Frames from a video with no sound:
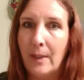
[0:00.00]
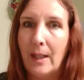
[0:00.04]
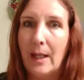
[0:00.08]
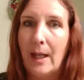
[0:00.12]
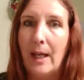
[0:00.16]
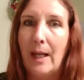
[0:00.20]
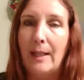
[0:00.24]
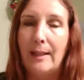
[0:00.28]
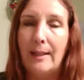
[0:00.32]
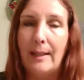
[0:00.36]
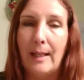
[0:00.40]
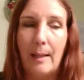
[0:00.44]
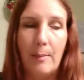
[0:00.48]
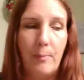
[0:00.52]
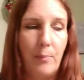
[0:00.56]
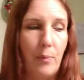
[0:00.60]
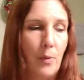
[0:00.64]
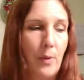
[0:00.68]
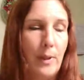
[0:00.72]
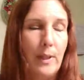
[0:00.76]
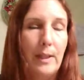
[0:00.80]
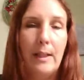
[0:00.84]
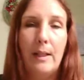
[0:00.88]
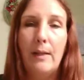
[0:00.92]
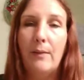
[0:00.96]
At that
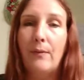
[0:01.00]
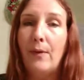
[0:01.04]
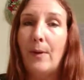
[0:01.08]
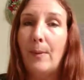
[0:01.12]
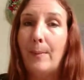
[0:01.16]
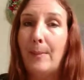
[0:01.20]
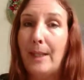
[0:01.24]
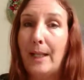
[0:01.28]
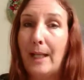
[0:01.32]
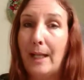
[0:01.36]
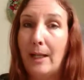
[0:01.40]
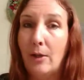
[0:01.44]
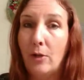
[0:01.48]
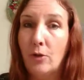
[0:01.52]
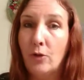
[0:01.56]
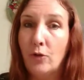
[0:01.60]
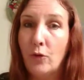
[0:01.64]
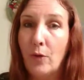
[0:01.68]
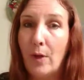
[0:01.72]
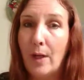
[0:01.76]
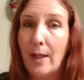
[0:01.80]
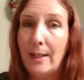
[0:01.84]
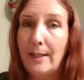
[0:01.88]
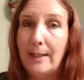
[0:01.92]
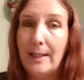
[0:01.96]
point, if I'm an air
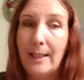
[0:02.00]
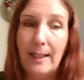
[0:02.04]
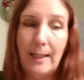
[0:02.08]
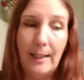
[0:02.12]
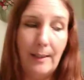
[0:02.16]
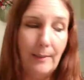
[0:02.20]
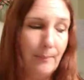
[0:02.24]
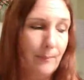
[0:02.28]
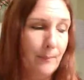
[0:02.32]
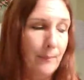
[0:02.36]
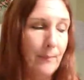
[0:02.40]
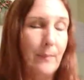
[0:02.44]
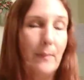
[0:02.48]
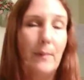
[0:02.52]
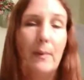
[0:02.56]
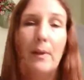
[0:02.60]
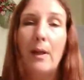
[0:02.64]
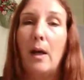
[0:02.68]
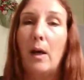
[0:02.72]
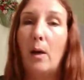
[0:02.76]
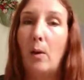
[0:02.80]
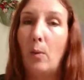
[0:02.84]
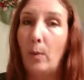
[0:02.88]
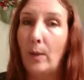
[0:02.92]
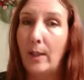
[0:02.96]
dry day,
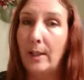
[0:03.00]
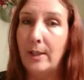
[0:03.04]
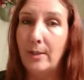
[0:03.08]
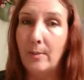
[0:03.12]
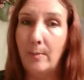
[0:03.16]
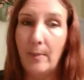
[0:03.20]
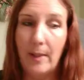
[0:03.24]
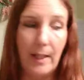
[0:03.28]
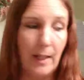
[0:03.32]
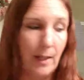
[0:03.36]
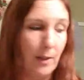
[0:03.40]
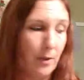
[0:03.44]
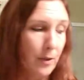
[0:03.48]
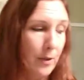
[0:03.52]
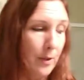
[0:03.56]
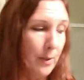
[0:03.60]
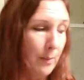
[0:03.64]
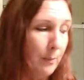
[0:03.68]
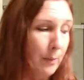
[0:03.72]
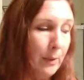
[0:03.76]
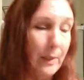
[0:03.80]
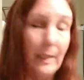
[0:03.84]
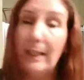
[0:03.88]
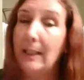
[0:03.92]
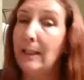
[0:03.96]
I'll wait till my hair is
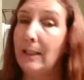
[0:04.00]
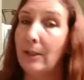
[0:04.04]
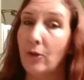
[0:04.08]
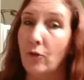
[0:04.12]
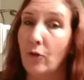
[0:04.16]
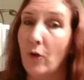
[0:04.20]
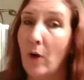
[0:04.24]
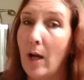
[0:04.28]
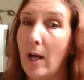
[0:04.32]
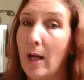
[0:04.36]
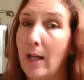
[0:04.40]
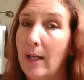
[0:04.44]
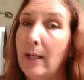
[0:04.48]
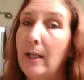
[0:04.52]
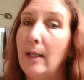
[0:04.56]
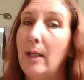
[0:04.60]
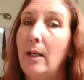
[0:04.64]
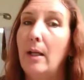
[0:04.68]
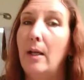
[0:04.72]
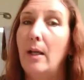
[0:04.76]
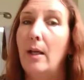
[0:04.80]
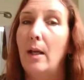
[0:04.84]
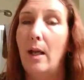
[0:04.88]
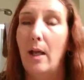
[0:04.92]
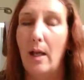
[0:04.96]
completely dry
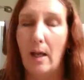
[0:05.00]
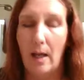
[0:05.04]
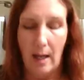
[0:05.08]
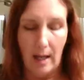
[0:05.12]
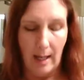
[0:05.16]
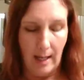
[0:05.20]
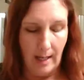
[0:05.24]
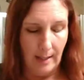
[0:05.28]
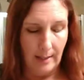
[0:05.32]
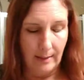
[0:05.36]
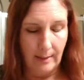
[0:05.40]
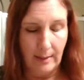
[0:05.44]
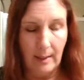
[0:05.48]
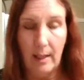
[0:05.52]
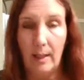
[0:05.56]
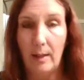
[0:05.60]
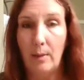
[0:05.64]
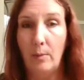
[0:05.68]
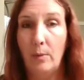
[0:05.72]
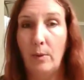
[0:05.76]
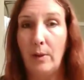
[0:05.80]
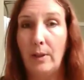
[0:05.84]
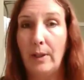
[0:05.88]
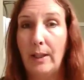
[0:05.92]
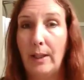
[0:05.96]
and I
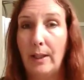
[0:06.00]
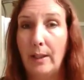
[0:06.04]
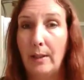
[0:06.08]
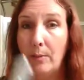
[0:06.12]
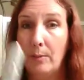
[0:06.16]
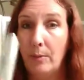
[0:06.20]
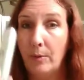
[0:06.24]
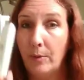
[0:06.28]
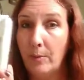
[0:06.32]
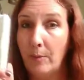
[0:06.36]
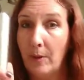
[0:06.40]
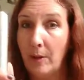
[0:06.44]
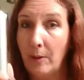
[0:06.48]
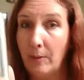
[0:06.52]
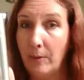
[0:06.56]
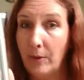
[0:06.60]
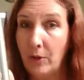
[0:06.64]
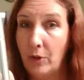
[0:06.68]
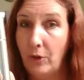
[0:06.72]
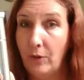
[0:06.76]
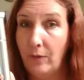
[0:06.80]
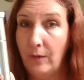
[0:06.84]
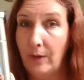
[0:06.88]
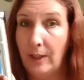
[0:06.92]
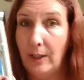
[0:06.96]
will hit it with my
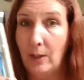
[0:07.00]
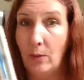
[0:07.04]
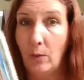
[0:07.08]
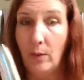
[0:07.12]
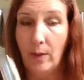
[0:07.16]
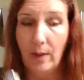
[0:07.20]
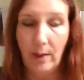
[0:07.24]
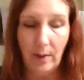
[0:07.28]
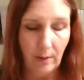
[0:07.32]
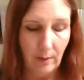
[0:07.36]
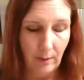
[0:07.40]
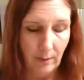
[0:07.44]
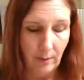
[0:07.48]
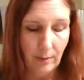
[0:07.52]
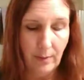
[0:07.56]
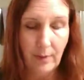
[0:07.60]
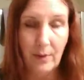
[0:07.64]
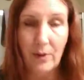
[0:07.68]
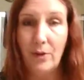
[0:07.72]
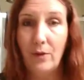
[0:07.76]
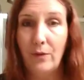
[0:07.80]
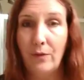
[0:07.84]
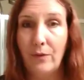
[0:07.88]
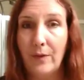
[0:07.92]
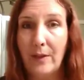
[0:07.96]
Rejuvenating oil
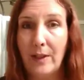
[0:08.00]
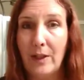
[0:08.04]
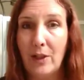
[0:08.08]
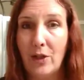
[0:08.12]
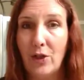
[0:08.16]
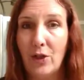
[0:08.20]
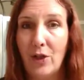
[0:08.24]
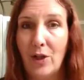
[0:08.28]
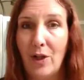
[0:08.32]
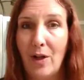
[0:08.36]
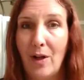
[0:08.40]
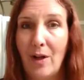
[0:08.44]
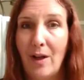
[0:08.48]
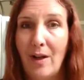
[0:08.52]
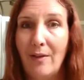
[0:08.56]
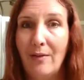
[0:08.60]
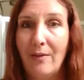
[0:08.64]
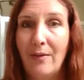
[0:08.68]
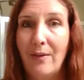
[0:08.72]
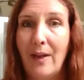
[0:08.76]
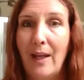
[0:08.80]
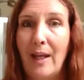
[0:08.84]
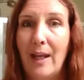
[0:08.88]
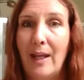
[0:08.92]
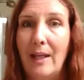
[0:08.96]
to finish it
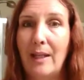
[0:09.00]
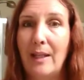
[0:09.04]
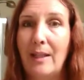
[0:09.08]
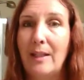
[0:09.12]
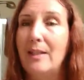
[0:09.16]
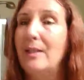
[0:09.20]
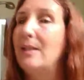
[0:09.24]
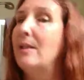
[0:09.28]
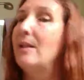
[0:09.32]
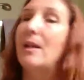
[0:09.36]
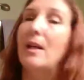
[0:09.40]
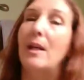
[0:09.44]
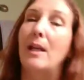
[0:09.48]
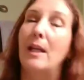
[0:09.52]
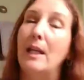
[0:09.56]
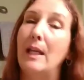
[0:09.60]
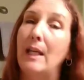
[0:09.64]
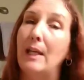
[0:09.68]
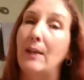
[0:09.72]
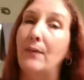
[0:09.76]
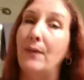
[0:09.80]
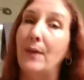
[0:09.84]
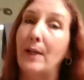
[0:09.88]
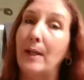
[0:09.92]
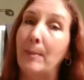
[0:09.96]
off, and
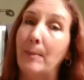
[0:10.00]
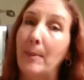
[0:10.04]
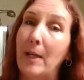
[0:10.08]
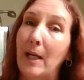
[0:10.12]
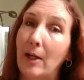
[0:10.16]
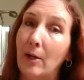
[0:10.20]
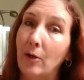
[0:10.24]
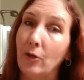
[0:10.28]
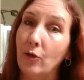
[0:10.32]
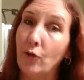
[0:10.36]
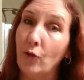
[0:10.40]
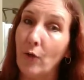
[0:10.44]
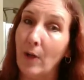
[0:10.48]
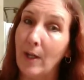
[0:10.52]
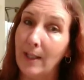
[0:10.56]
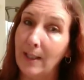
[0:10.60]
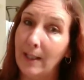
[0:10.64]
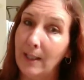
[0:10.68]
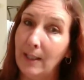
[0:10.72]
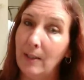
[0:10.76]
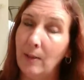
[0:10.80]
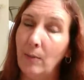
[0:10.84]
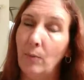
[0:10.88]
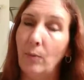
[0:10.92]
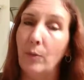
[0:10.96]
If I am hair
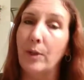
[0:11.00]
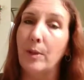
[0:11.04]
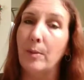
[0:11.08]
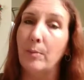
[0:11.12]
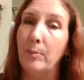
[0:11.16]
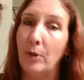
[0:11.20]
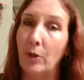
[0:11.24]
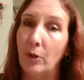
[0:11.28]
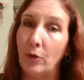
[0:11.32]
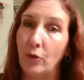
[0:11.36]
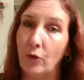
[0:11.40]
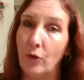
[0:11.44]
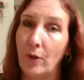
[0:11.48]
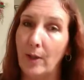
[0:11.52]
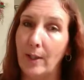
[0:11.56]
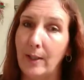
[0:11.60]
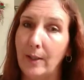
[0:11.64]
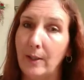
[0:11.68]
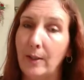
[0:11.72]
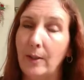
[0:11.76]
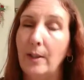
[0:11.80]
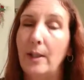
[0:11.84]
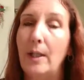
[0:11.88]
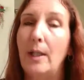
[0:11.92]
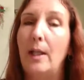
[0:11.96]
drying with a blow
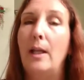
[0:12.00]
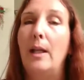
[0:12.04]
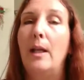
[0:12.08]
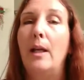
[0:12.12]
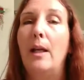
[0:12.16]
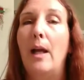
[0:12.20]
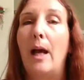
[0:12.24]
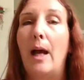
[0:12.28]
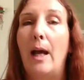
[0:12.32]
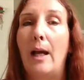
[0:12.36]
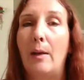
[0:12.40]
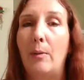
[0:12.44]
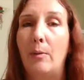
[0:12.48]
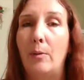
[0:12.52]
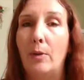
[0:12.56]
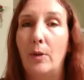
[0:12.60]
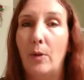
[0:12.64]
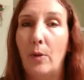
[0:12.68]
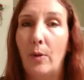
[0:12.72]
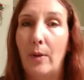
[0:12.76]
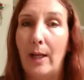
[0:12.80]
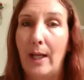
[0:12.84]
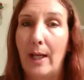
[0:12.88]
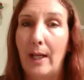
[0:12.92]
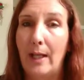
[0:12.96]
dryer, I will
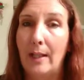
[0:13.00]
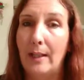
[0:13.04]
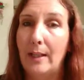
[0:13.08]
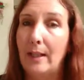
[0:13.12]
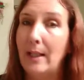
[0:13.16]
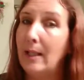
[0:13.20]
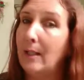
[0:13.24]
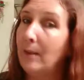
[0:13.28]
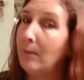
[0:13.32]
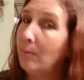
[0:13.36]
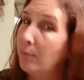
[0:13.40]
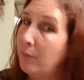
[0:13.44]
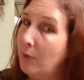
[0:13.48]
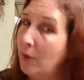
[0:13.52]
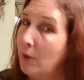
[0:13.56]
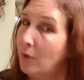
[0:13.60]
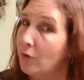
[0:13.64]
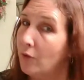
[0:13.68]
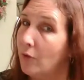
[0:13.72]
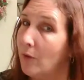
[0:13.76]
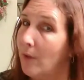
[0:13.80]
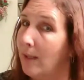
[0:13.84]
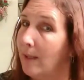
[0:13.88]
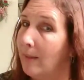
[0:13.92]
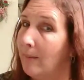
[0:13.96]
go ahead and blow
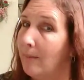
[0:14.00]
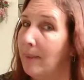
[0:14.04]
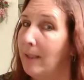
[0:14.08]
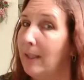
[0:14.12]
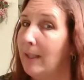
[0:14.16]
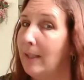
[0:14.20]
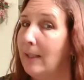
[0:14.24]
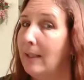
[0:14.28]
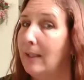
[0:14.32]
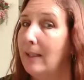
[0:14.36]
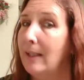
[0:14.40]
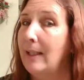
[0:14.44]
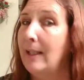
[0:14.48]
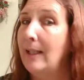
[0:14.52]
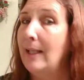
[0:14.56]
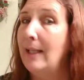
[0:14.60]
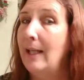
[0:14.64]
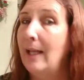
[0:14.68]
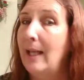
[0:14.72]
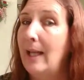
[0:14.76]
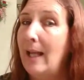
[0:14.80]
dry immediately,